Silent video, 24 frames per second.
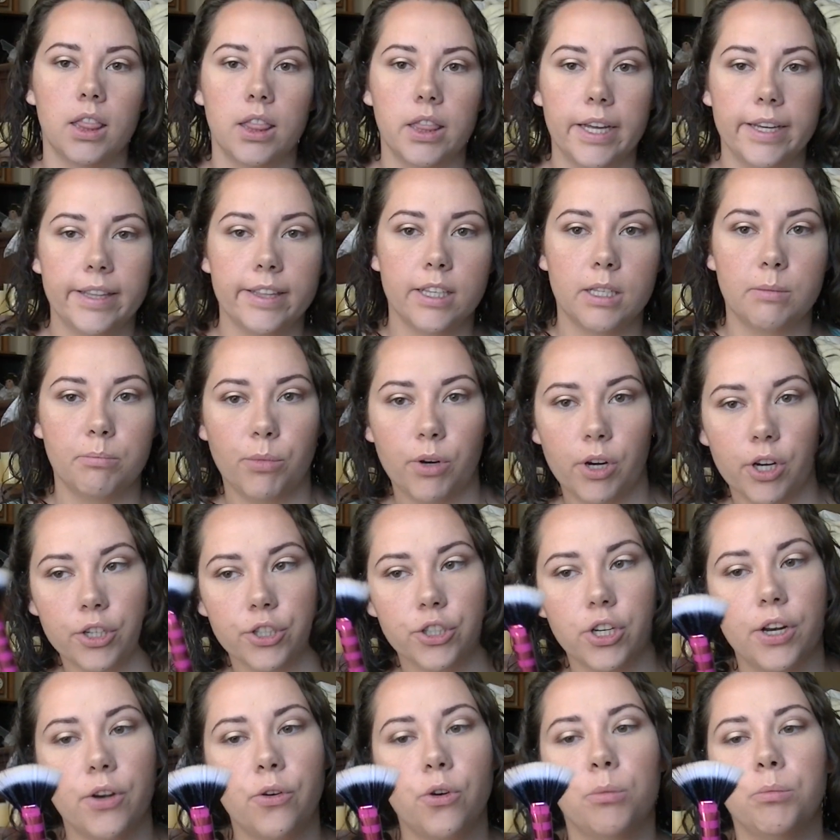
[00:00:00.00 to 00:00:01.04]
Like this
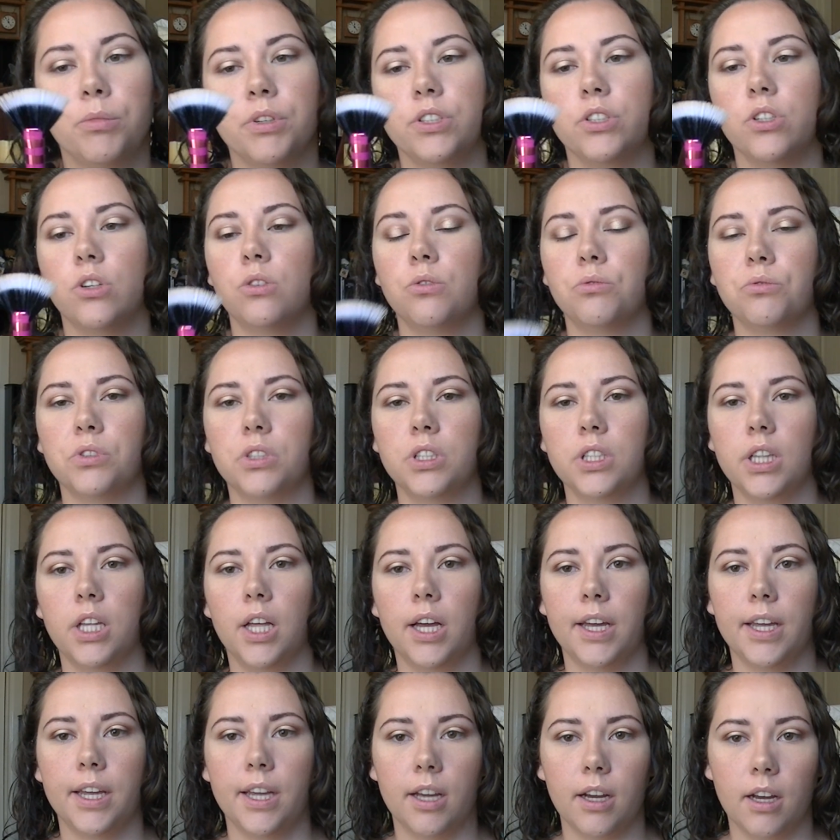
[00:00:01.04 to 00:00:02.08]
brush. I normally don't really
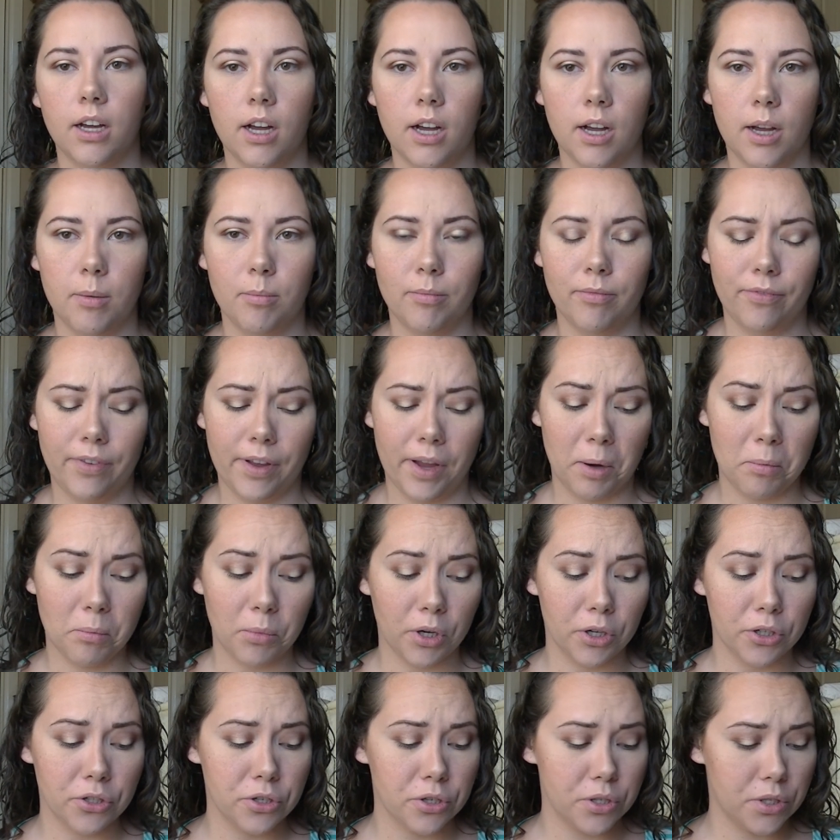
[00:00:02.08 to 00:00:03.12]
like fan
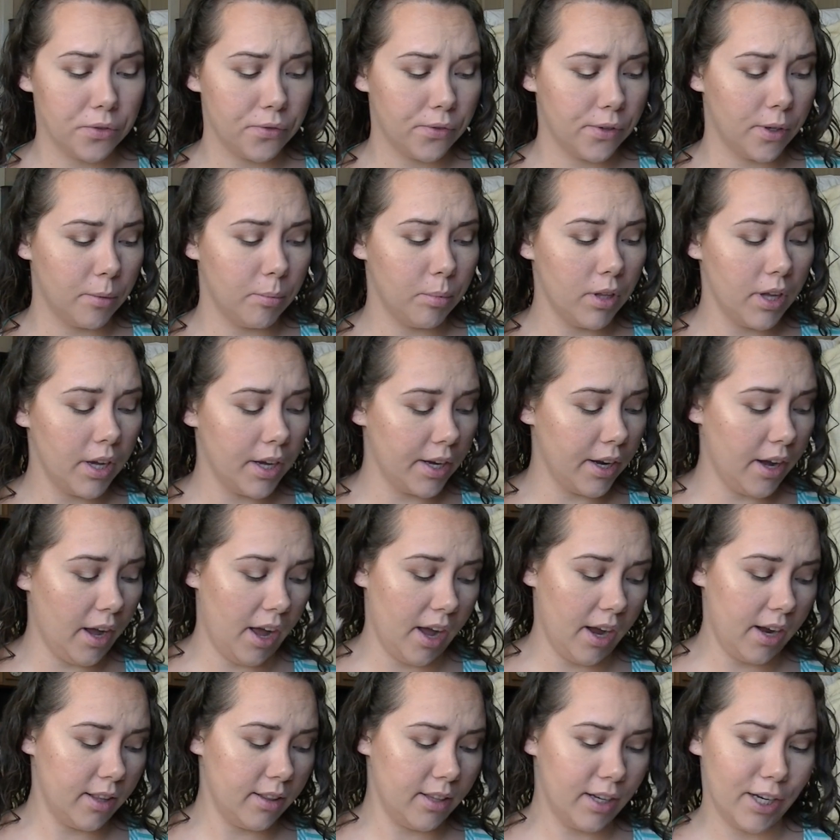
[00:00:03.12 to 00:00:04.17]
brushes for applying a
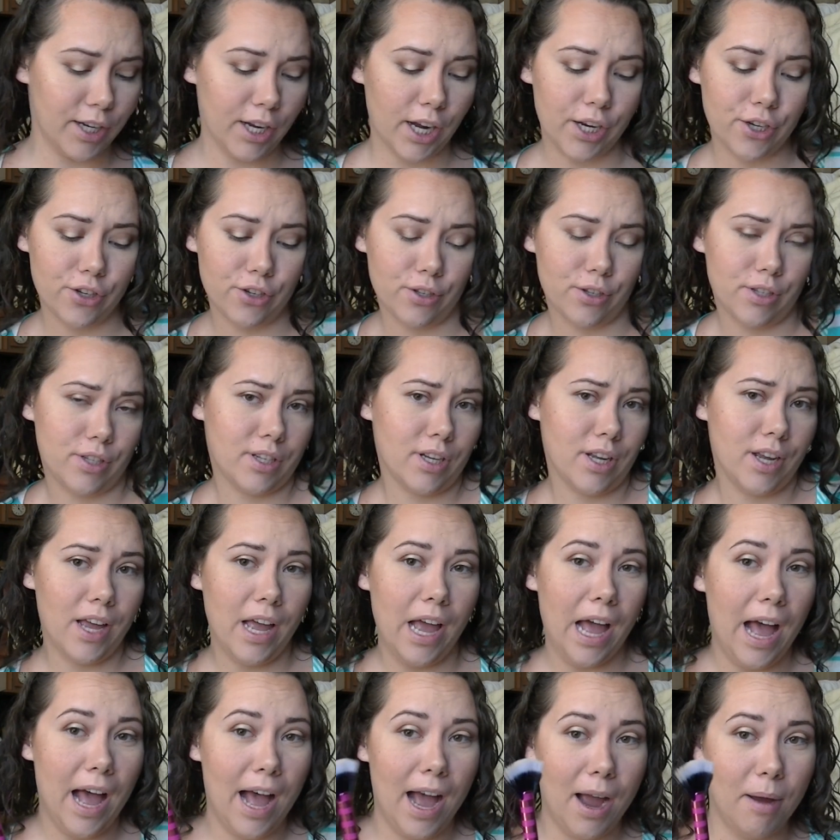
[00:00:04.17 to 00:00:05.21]
highlight.
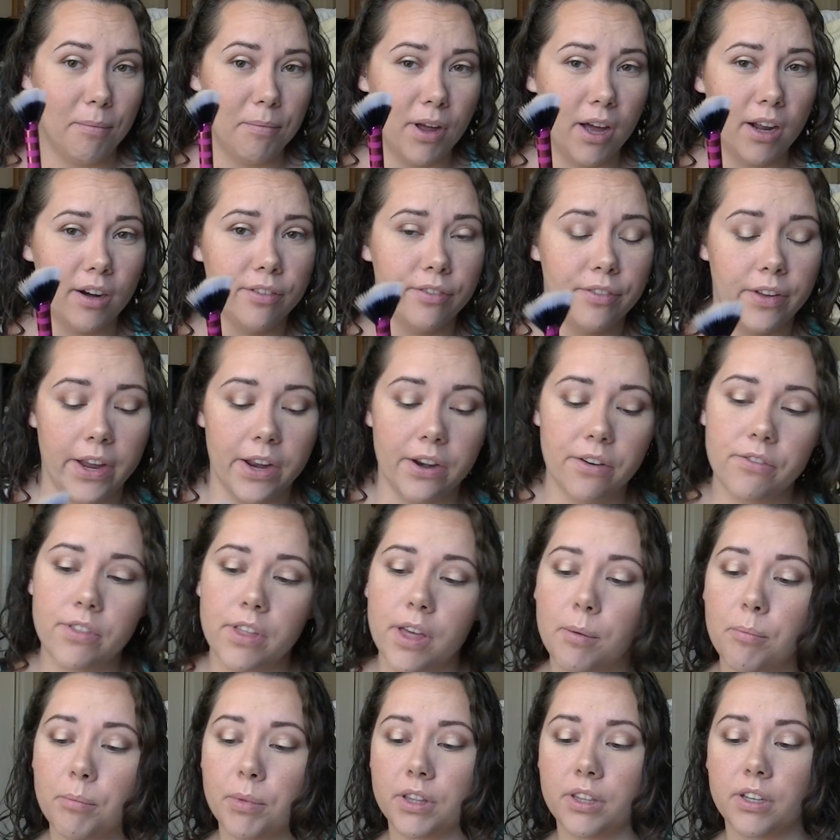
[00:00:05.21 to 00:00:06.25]
I'm not a fan of
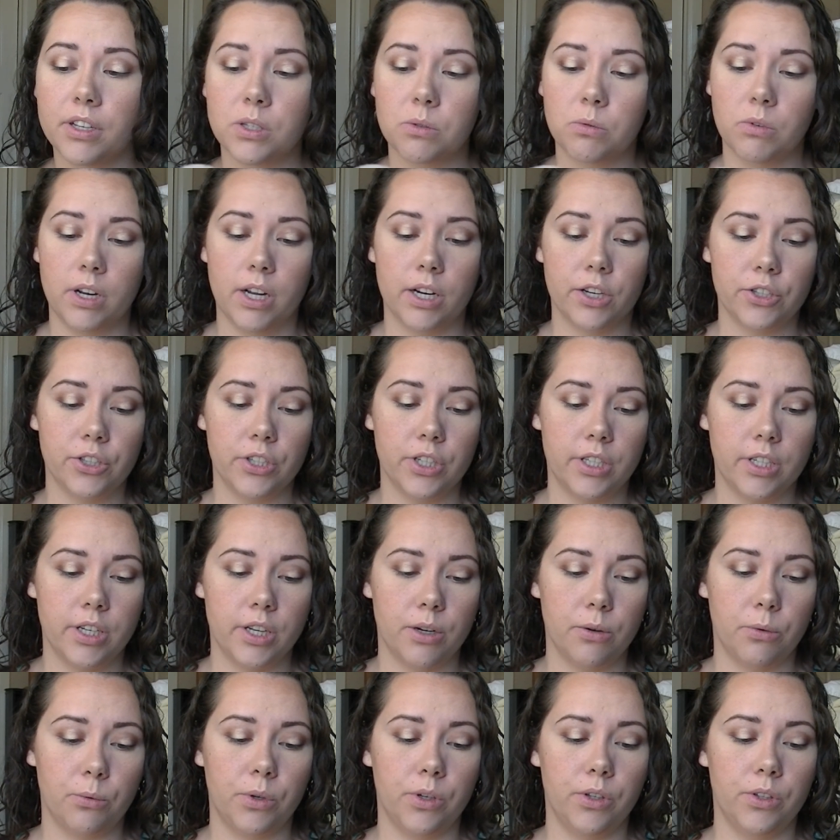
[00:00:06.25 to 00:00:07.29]
them, but this one actually
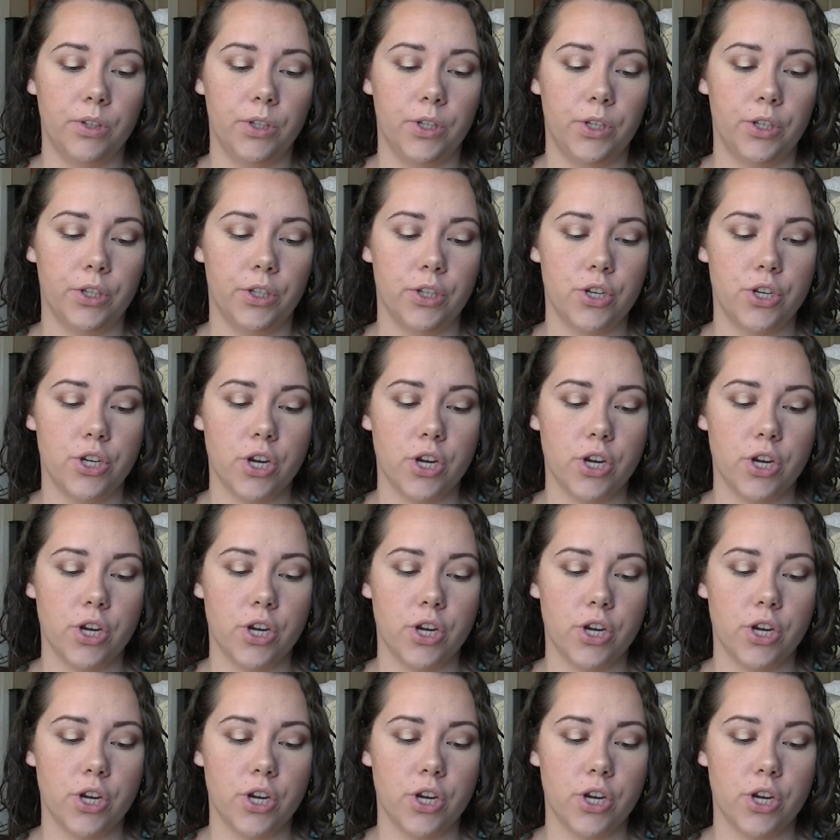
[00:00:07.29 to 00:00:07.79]
did a really good